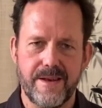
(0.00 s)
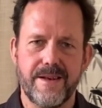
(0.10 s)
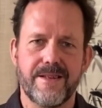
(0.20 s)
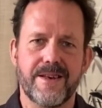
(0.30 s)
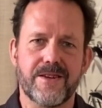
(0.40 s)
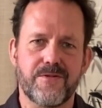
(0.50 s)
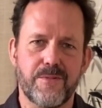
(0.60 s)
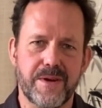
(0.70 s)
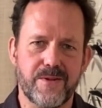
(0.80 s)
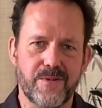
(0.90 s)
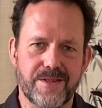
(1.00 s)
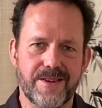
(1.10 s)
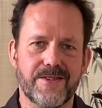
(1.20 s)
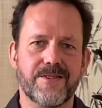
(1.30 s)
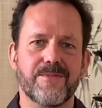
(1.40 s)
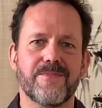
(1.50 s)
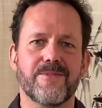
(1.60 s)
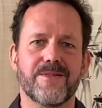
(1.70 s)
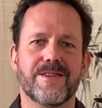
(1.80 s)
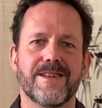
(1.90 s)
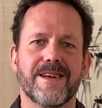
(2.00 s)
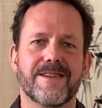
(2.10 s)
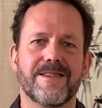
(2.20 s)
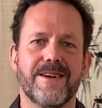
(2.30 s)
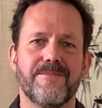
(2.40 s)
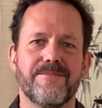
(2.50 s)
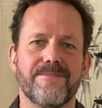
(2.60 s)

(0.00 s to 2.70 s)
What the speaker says: Thanks for being with us. We'll see you next time.